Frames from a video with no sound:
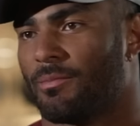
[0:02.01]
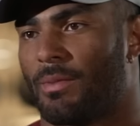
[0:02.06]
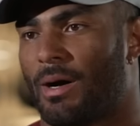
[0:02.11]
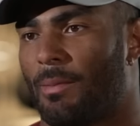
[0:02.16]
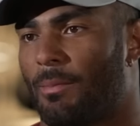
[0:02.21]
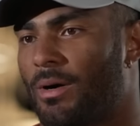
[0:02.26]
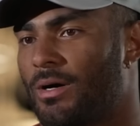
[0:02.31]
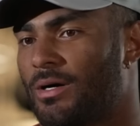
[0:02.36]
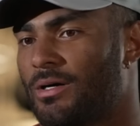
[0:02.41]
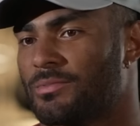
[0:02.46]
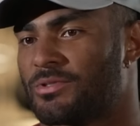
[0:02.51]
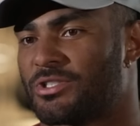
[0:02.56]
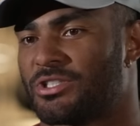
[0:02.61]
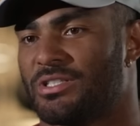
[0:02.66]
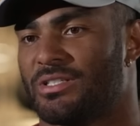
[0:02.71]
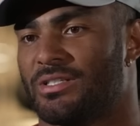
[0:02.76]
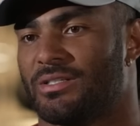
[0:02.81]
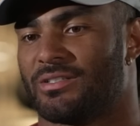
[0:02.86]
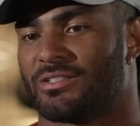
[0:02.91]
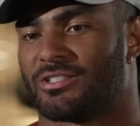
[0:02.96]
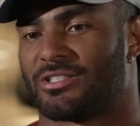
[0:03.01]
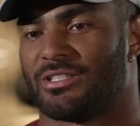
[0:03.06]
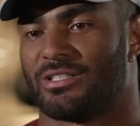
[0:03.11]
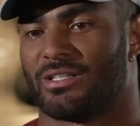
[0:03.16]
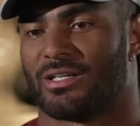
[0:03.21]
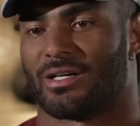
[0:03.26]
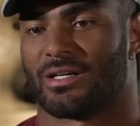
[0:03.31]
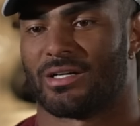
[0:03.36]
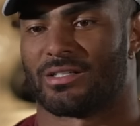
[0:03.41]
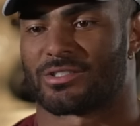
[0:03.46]
My mom, she
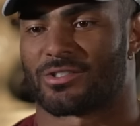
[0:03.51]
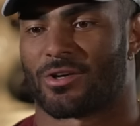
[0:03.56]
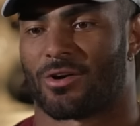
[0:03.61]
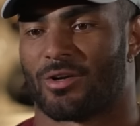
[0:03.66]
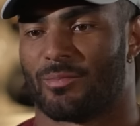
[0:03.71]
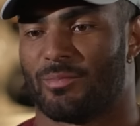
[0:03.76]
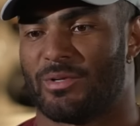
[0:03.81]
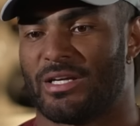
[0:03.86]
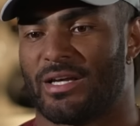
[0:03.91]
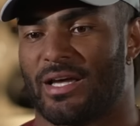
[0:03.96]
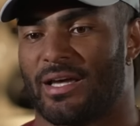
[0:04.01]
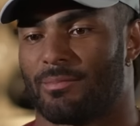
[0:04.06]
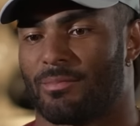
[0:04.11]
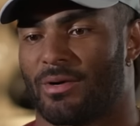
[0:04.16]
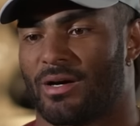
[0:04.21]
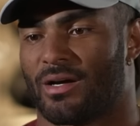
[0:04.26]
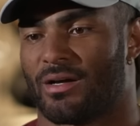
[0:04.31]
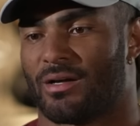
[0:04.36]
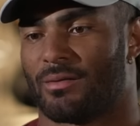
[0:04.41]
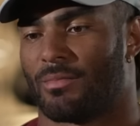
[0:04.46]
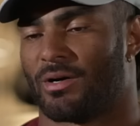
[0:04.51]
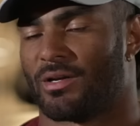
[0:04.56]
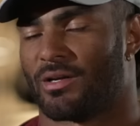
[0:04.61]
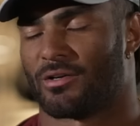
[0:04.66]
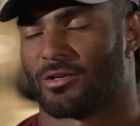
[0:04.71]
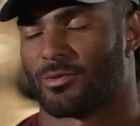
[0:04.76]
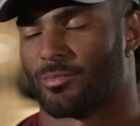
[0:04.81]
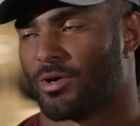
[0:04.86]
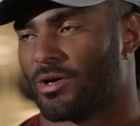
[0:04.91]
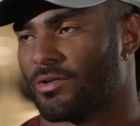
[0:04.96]
she uh, started me and my, my
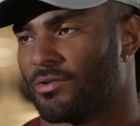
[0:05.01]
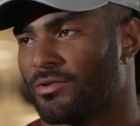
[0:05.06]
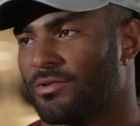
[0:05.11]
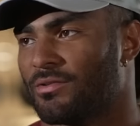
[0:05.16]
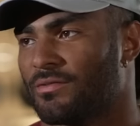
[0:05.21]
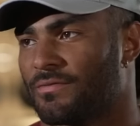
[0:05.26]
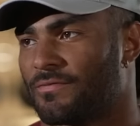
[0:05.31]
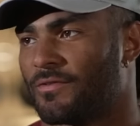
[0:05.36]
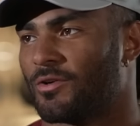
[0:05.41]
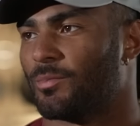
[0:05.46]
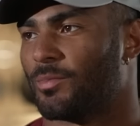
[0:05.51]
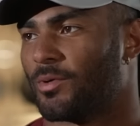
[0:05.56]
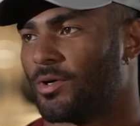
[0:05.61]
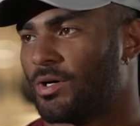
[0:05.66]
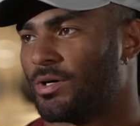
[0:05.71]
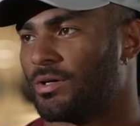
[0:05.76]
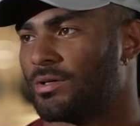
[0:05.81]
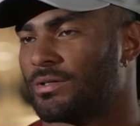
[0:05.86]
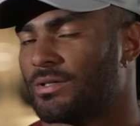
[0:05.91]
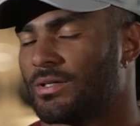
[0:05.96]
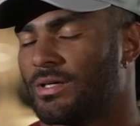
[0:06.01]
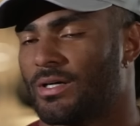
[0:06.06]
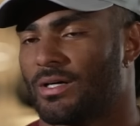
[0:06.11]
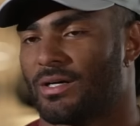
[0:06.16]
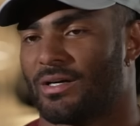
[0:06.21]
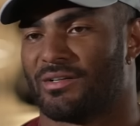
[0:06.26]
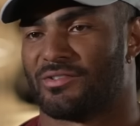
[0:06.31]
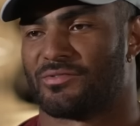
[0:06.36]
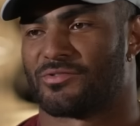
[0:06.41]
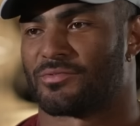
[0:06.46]
younger brother into football
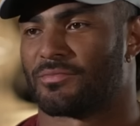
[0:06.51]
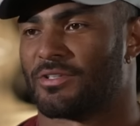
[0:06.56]
uh,